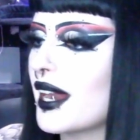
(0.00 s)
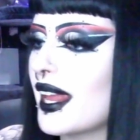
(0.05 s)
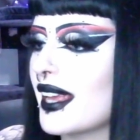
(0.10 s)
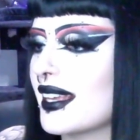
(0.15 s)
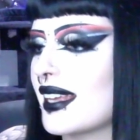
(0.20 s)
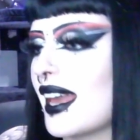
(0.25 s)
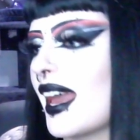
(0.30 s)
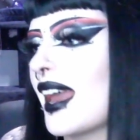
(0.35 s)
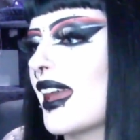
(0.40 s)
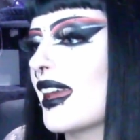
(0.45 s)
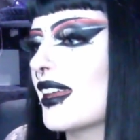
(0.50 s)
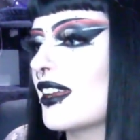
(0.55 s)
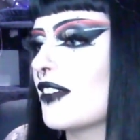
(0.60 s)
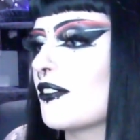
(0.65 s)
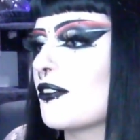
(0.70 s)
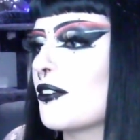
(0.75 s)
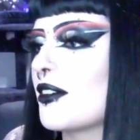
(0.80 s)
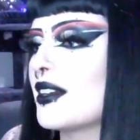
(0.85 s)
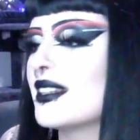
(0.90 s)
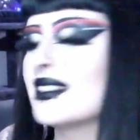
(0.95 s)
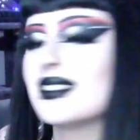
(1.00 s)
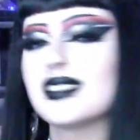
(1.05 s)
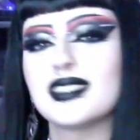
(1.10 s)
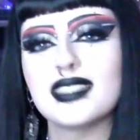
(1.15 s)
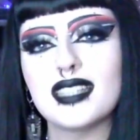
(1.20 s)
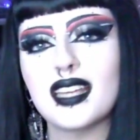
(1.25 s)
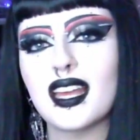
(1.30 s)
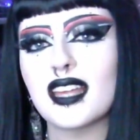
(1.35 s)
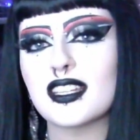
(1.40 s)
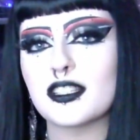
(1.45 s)
can of what
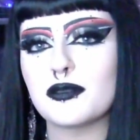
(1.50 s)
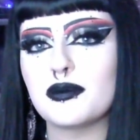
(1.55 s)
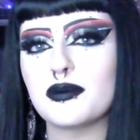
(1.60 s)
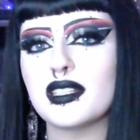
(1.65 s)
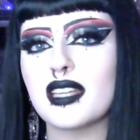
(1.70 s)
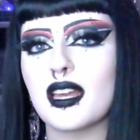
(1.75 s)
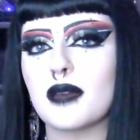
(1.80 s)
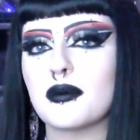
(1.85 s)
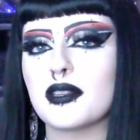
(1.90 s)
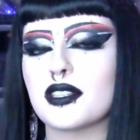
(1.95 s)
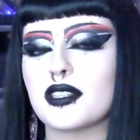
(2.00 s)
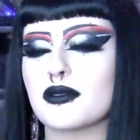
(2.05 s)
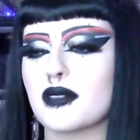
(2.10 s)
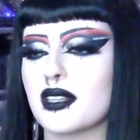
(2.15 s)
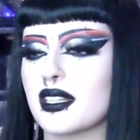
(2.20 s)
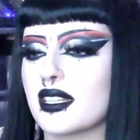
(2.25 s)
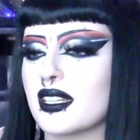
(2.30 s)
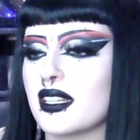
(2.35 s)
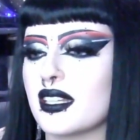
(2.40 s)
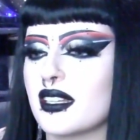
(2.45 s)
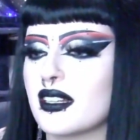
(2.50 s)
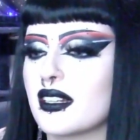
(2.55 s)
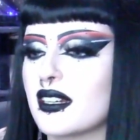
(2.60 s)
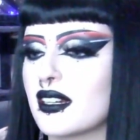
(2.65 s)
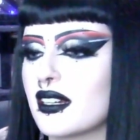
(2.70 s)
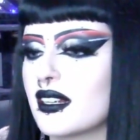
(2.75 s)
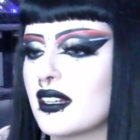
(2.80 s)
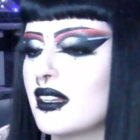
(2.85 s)
DSBM is right here,